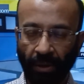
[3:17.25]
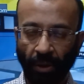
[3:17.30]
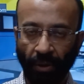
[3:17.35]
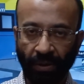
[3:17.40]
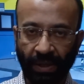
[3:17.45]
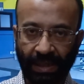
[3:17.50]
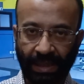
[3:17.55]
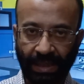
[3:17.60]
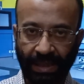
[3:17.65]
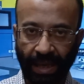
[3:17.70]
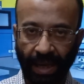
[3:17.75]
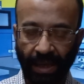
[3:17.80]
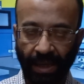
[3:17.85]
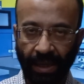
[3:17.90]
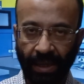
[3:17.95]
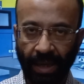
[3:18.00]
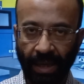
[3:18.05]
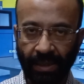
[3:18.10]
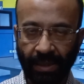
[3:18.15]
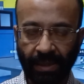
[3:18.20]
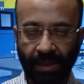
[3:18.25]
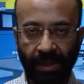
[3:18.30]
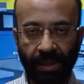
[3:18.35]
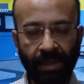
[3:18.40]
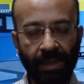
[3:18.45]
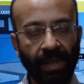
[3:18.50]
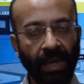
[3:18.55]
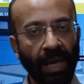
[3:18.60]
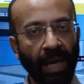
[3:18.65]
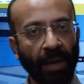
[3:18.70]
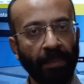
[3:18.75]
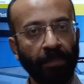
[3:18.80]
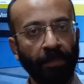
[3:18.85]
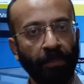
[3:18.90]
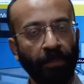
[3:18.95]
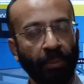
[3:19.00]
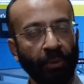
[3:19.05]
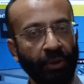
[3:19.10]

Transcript: oxalic acid and